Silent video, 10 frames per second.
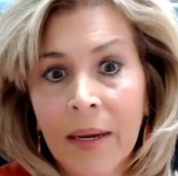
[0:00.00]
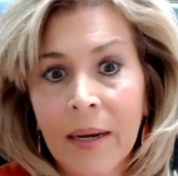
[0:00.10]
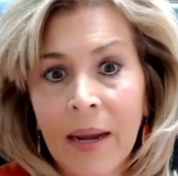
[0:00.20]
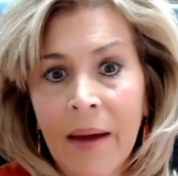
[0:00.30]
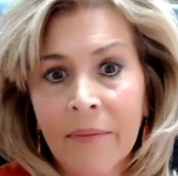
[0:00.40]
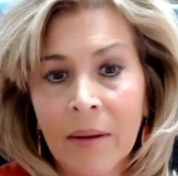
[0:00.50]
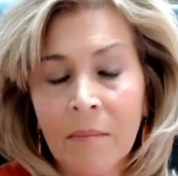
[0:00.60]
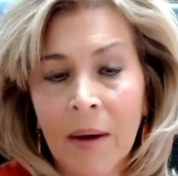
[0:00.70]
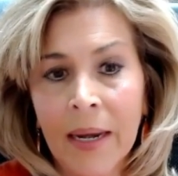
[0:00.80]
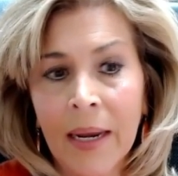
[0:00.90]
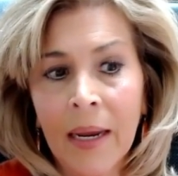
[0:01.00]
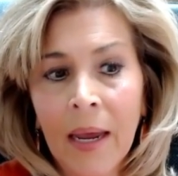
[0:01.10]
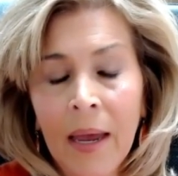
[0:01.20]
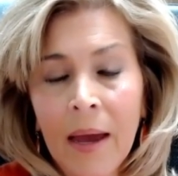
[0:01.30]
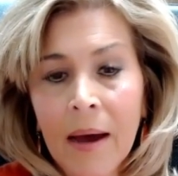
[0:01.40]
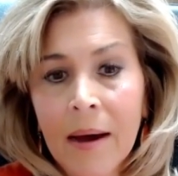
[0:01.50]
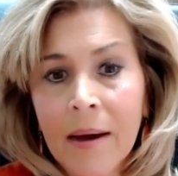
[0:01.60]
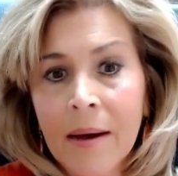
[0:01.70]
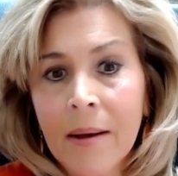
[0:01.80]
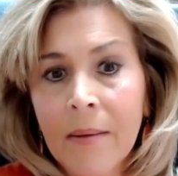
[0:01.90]
He didn't have any money.
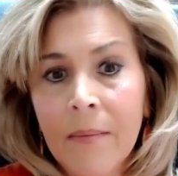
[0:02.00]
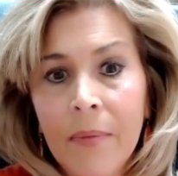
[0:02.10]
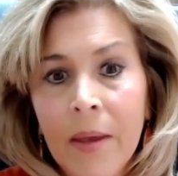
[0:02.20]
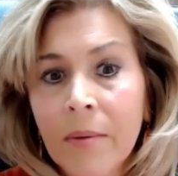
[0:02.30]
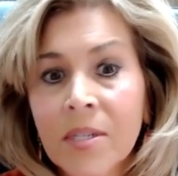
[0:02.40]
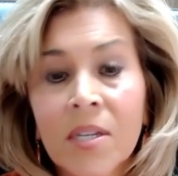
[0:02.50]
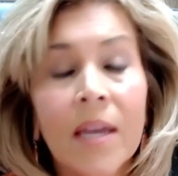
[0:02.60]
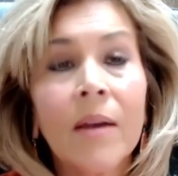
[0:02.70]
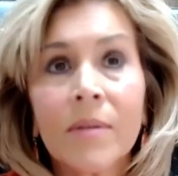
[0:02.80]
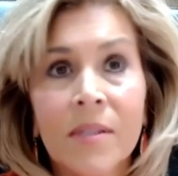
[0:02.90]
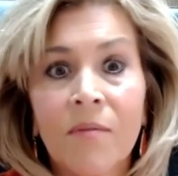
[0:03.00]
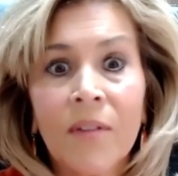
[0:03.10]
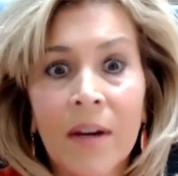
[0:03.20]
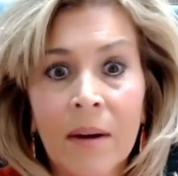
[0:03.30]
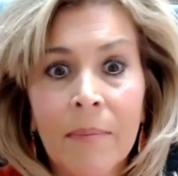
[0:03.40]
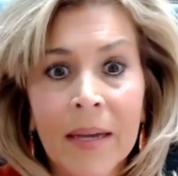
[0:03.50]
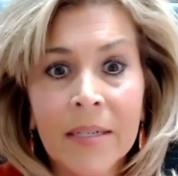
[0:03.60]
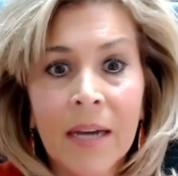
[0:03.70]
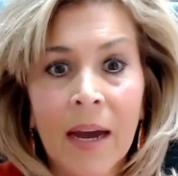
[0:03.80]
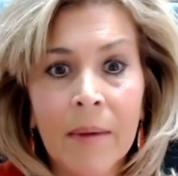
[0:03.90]
It was a very bad
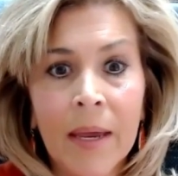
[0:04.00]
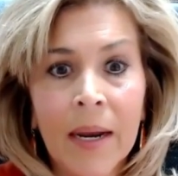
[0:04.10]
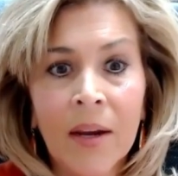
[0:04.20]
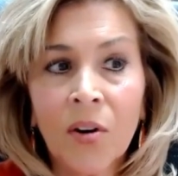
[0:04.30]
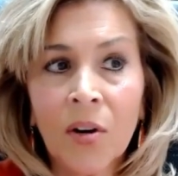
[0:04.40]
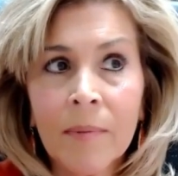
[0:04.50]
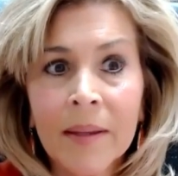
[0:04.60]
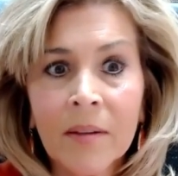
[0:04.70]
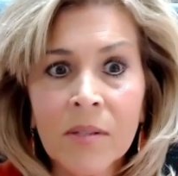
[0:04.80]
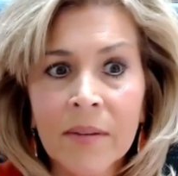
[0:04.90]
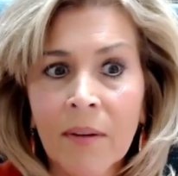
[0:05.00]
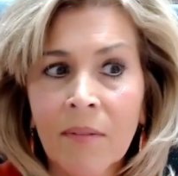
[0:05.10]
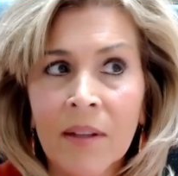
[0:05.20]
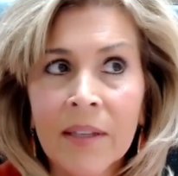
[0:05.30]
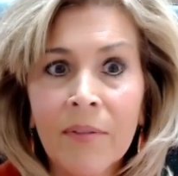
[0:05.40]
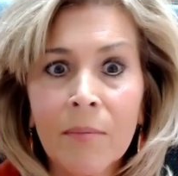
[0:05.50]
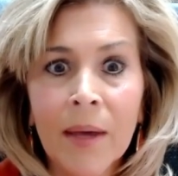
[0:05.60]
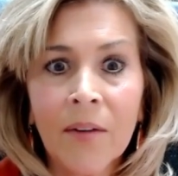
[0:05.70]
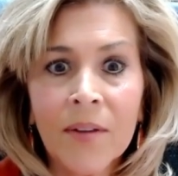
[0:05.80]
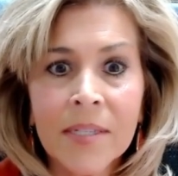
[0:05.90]
time. And I heard about those living
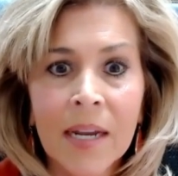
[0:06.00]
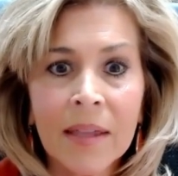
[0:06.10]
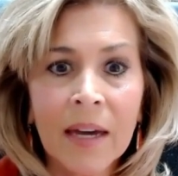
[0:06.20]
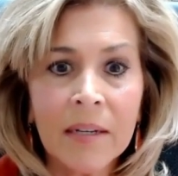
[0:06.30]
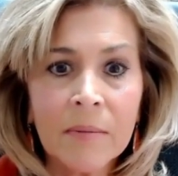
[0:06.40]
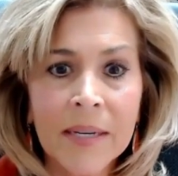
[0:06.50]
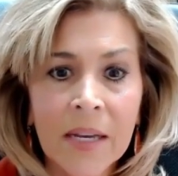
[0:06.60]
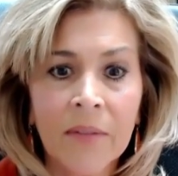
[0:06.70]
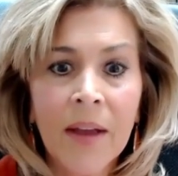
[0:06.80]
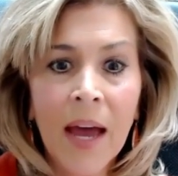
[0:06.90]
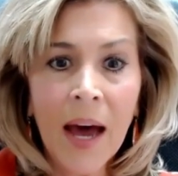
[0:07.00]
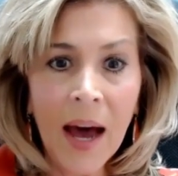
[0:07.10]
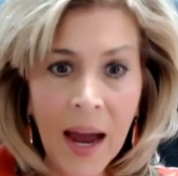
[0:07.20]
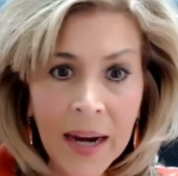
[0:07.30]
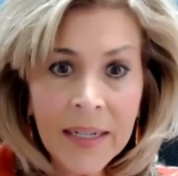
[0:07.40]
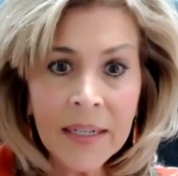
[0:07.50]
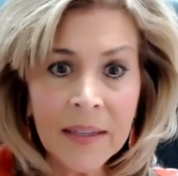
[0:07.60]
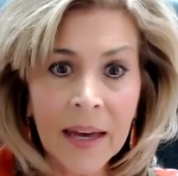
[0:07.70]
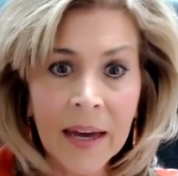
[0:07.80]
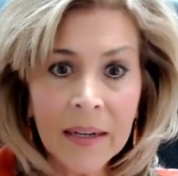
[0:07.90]
benefits, and I thought to myself, I need
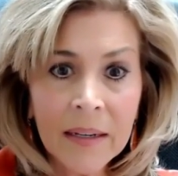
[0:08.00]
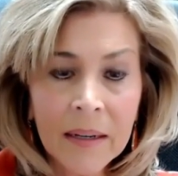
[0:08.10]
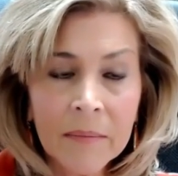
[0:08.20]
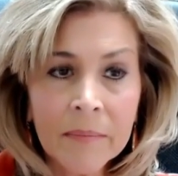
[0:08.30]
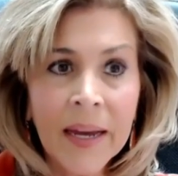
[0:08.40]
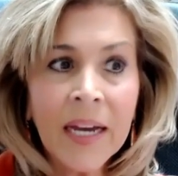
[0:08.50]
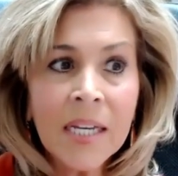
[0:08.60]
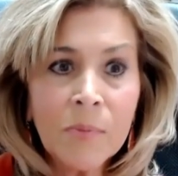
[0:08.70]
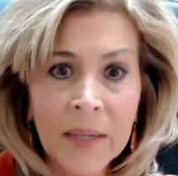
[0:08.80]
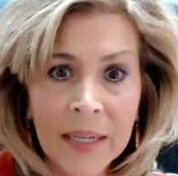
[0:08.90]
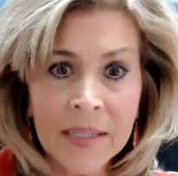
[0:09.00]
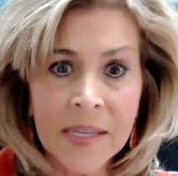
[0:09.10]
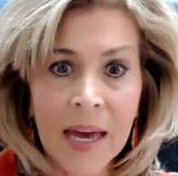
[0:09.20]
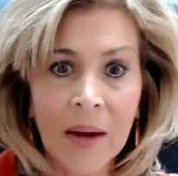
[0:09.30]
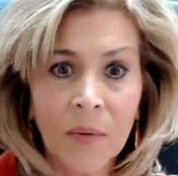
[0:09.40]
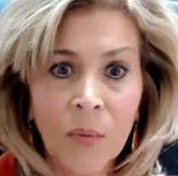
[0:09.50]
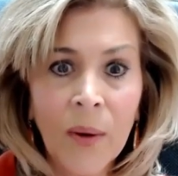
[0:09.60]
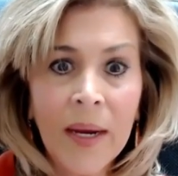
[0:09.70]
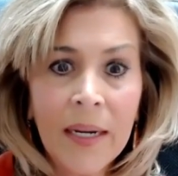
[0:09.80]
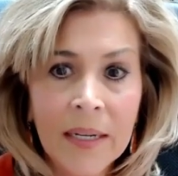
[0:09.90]
that. My husband needs that.
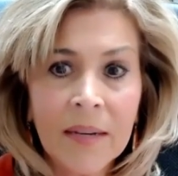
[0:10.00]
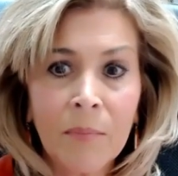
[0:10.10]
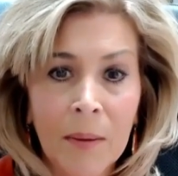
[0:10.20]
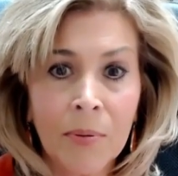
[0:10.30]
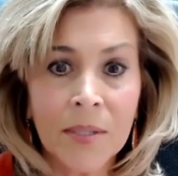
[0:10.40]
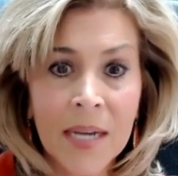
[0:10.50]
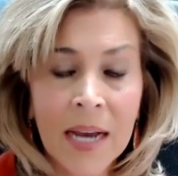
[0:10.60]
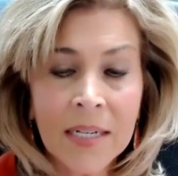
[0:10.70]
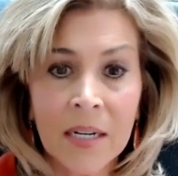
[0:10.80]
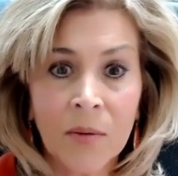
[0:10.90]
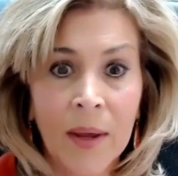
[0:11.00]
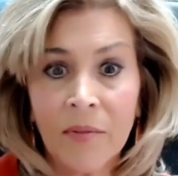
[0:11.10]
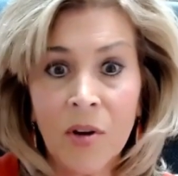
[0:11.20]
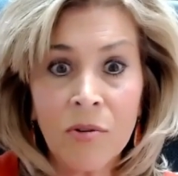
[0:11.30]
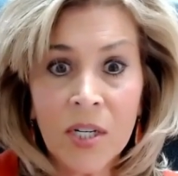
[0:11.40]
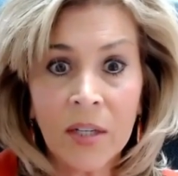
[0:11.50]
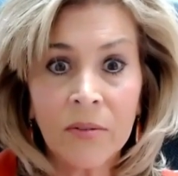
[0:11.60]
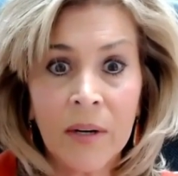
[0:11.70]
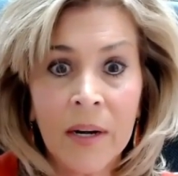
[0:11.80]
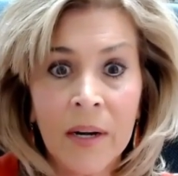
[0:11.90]
We need to be protected. We have no
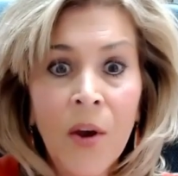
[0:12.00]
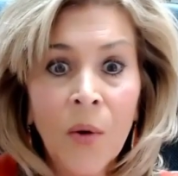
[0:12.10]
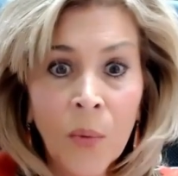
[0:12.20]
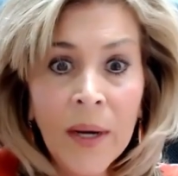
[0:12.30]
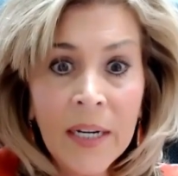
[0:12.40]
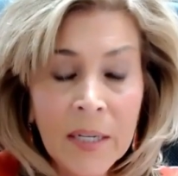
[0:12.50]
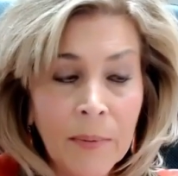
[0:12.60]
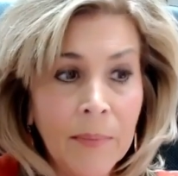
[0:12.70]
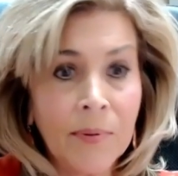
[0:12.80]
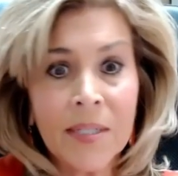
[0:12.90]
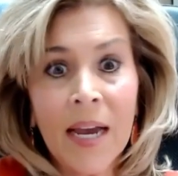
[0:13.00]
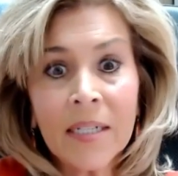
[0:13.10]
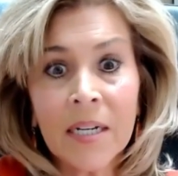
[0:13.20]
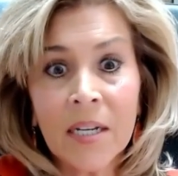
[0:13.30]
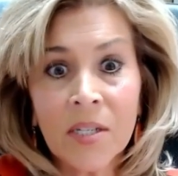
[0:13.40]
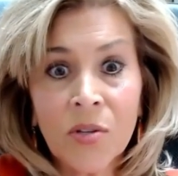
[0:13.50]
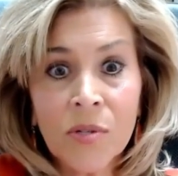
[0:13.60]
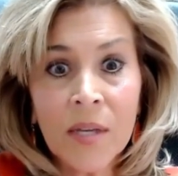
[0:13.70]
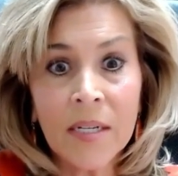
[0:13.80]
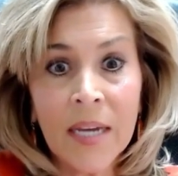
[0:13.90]
children. We need to be protected because
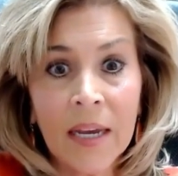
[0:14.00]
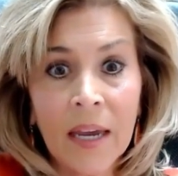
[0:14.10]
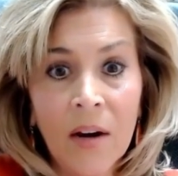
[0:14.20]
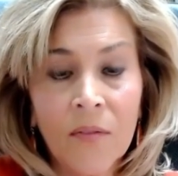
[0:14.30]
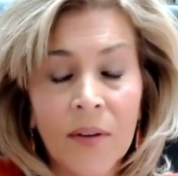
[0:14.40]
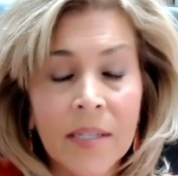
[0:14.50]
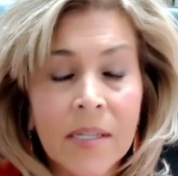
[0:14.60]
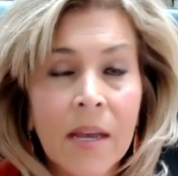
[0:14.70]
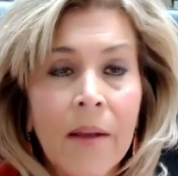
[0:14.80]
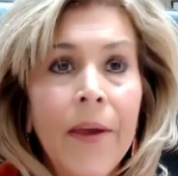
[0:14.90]
who's going to take care of us?